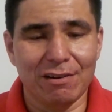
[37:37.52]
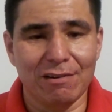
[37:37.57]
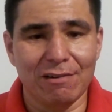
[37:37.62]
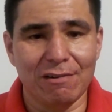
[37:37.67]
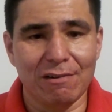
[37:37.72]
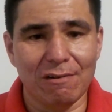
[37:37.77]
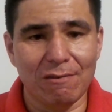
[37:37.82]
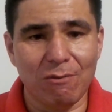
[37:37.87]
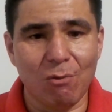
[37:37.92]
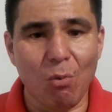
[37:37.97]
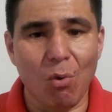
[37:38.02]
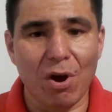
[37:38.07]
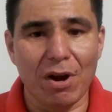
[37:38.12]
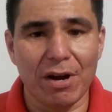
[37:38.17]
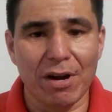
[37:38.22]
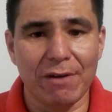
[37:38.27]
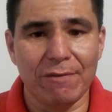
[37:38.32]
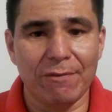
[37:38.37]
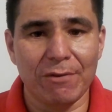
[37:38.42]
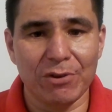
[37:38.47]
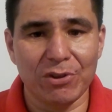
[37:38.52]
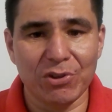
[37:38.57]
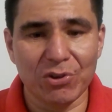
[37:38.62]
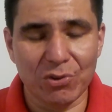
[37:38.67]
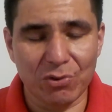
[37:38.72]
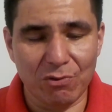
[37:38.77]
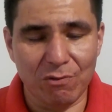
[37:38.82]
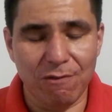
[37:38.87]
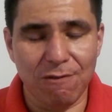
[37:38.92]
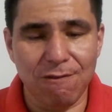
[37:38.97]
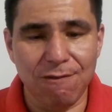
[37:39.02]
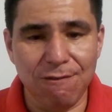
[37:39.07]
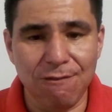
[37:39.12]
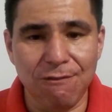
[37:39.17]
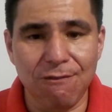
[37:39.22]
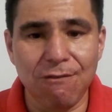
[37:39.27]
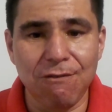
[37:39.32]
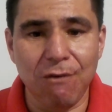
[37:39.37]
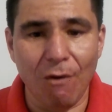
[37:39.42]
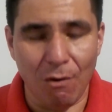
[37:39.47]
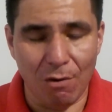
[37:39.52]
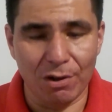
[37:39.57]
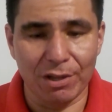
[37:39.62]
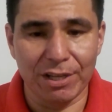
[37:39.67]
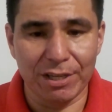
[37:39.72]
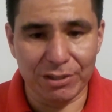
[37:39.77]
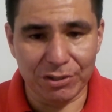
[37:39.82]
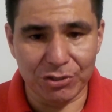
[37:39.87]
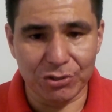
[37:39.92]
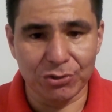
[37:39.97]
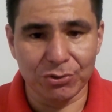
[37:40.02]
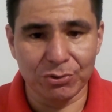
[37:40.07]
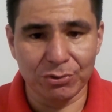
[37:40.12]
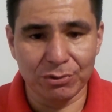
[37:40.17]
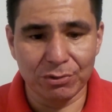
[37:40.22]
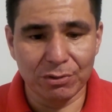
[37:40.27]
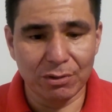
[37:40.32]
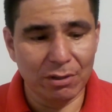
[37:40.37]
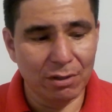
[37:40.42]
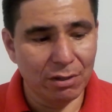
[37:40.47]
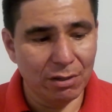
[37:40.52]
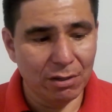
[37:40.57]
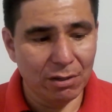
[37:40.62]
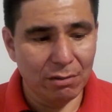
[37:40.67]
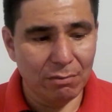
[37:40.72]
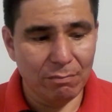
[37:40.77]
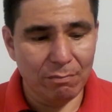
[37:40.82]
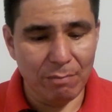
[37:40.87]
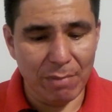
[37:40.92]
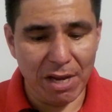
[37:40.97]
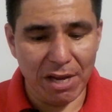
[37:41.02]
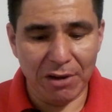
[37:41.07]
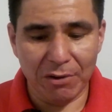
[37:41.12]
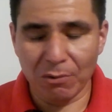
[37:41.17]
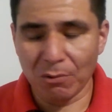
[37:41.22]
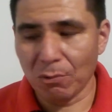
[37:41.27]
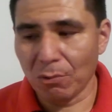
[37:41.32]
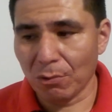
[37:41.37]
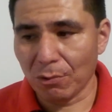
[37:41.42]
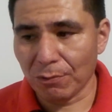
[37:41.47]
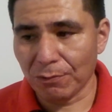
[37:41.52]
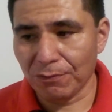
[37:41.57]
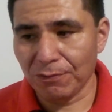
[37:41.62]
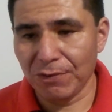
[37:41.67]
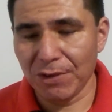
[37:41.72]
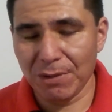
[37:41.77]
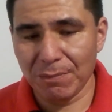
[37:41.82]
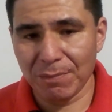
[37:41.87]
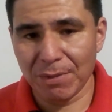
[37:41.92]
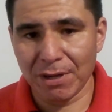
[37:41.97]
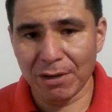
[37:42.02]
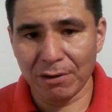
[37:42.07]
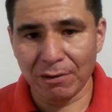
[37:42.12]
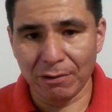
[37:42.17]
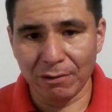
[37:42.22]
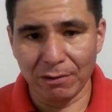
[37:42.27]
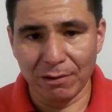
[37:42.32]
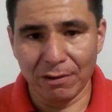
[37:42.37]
of whatever you fall into, male or female,